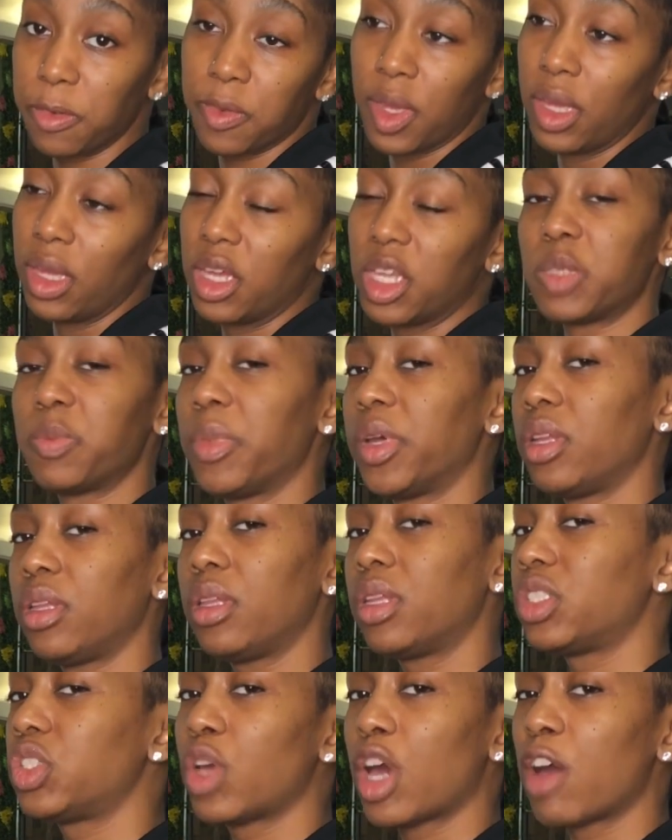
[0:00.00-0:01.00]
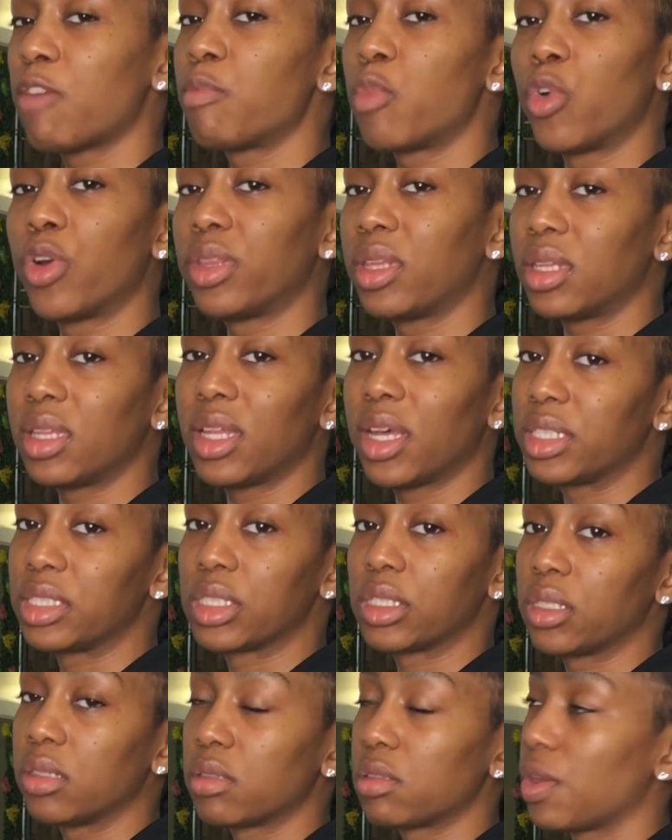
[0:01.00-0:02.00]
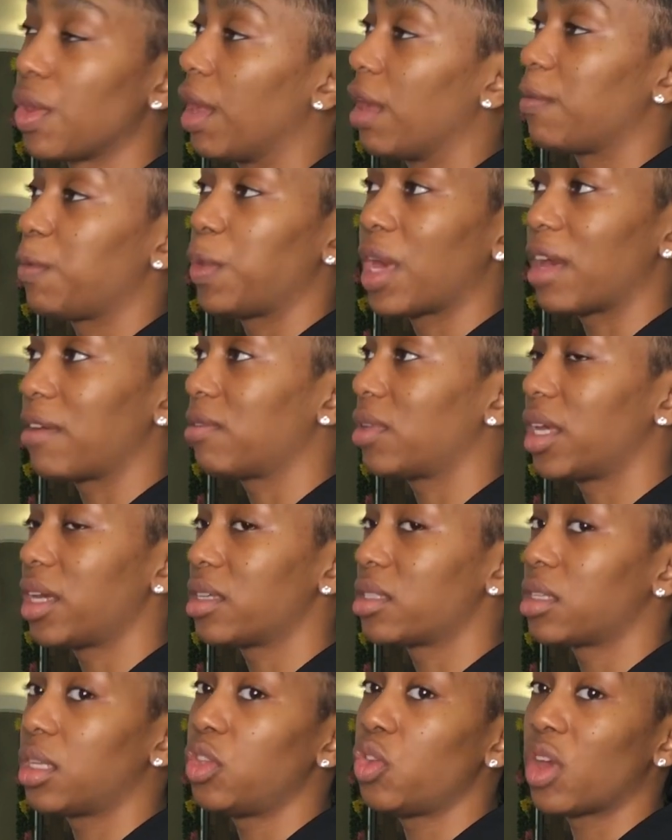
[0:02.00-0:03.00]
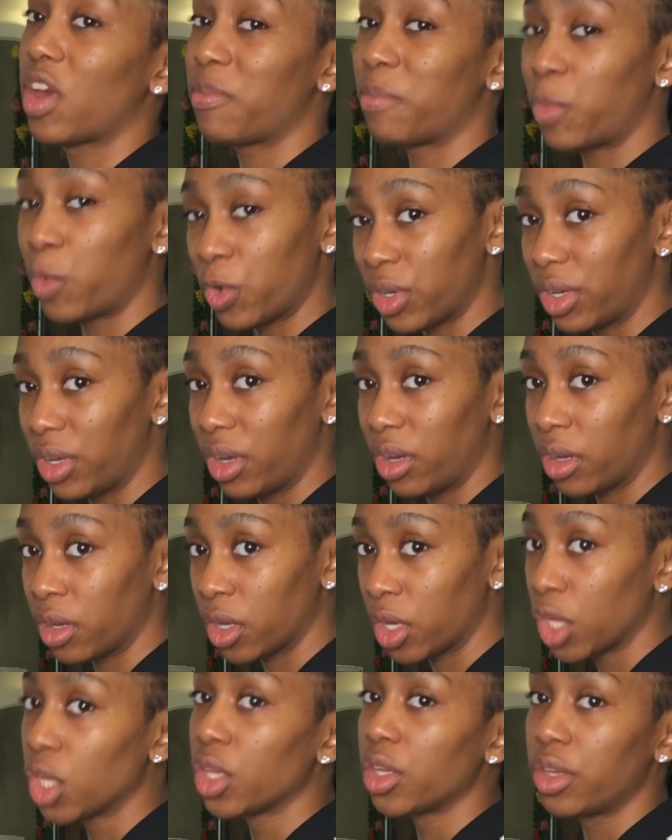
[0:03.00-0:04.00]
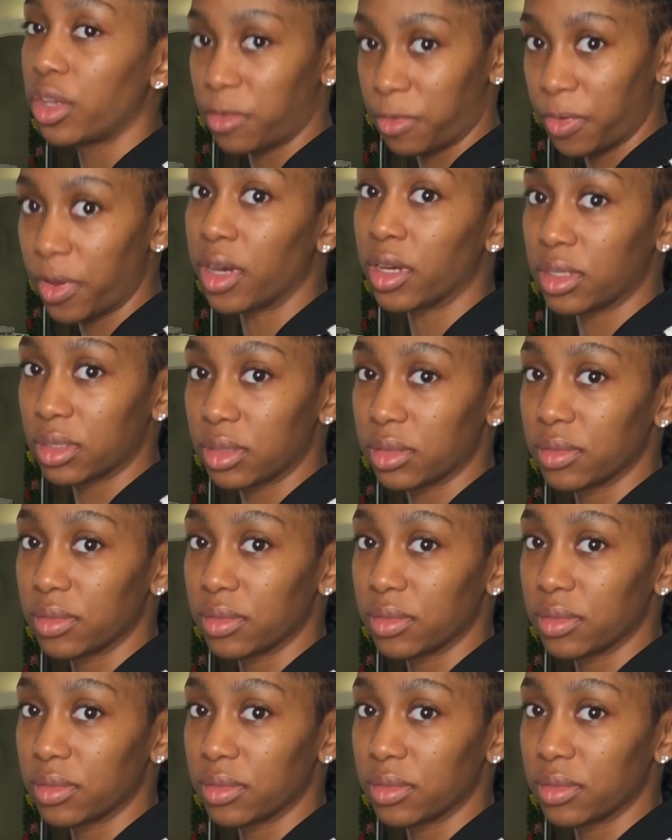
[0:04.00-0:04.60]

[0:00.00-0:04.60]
It's better that you have more than less, because if you have less and you have more hair, you're fucked.